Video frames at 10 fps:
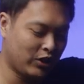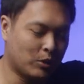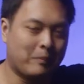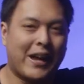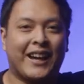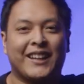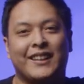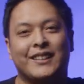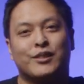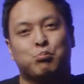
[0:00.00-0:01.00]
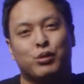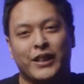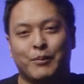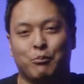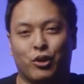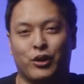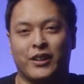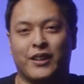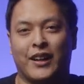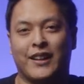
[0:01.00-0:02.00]
your back is pretty
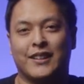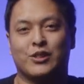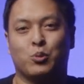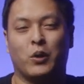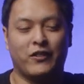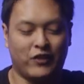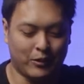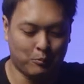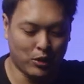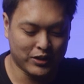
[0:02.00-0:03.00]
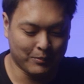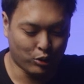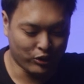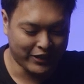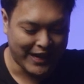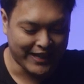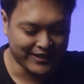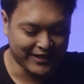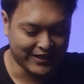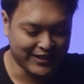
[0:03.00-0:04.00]
important. And it's one of your most important
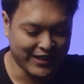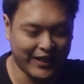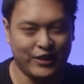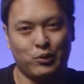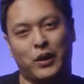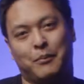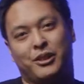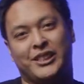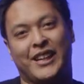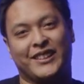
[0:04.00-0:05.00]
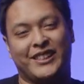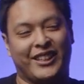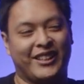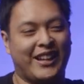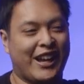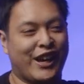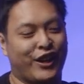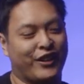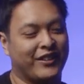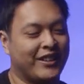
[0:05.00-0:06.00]
assets, and you want to protect it.
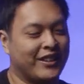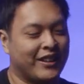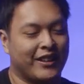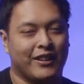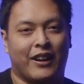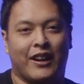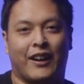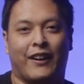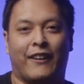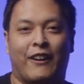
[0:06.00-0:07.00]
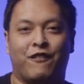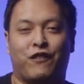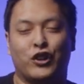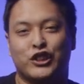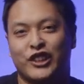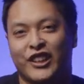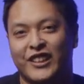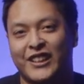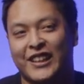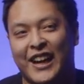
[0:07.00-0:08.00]
And
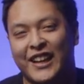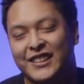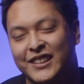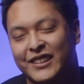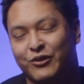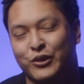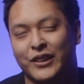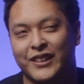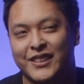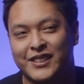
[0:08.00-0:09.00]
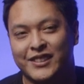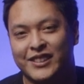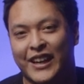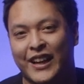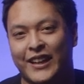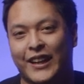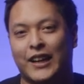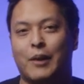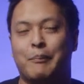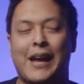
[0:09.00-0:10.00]
unfortunately, I didn't really listen to that, and I
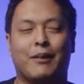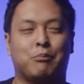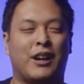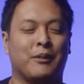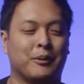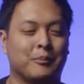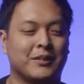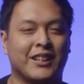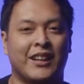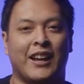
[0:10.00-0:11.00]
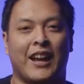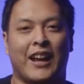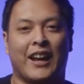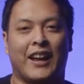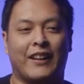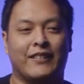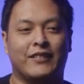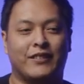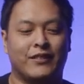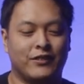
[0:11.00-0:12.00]
got back problems.
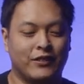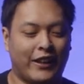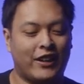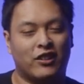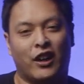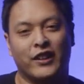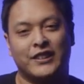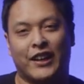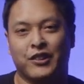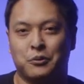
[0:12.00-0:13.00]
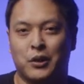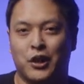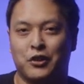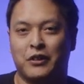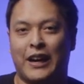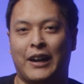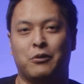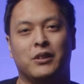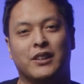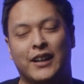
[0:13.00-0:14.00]
And later on down the road, I
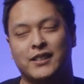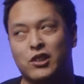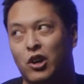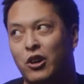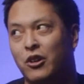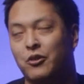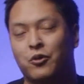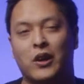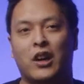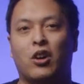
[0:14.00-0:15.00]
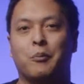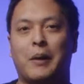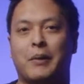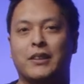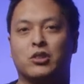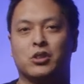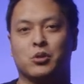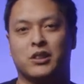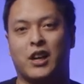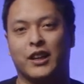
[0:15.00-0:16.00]
realized what all my mentors
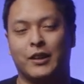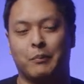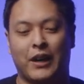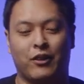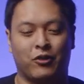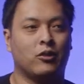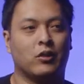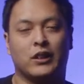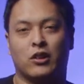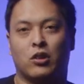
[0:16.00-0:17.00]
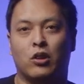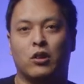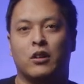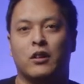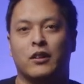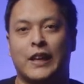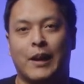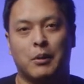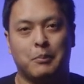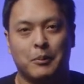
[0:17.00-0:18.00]
were talking about with their whole
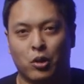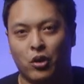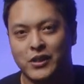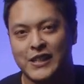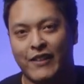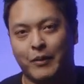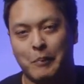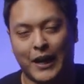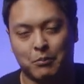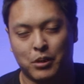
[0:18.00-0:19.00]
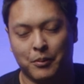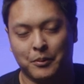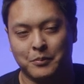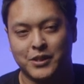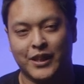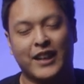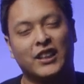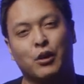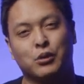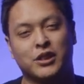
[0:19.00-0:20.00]
camera people always having back problems. I
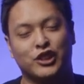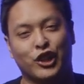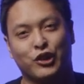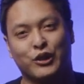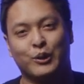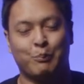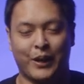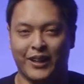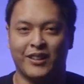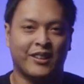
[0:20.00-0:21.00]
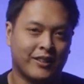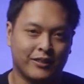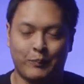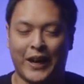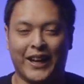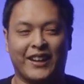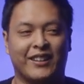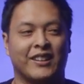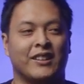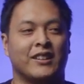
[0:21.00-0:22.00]
thought it was a joke, but man,